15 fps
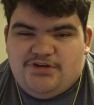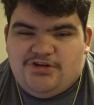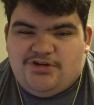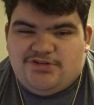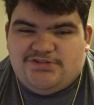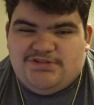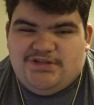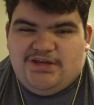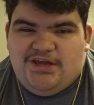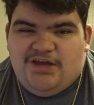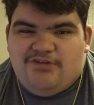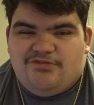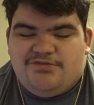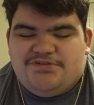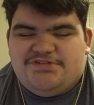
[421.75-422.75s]
day an awesome day.
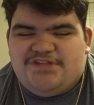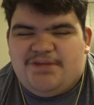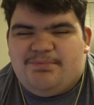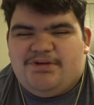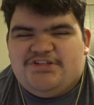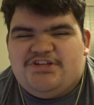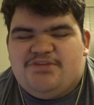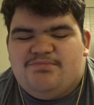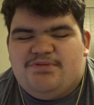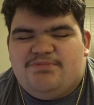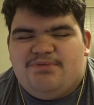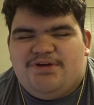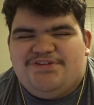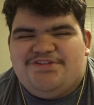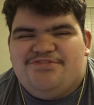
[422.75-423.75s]
Everyone stay positive, be
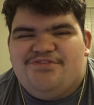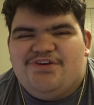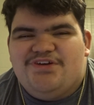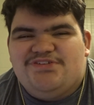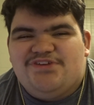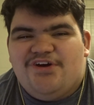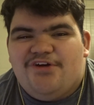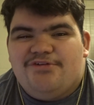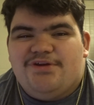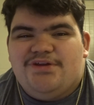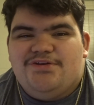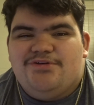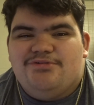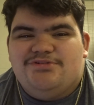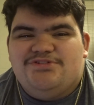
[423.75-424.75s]
positive. You guys already
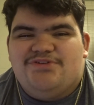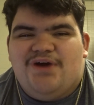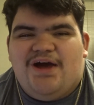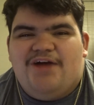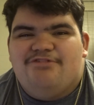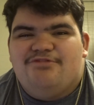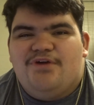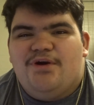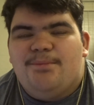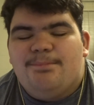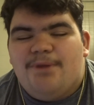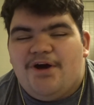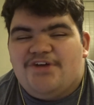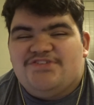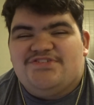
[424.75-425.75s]
know to have a
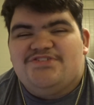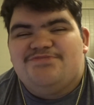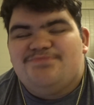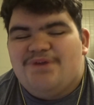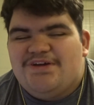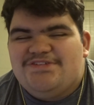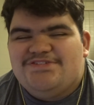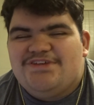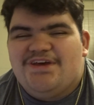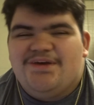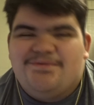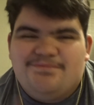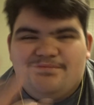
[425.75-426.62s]
positive mindset.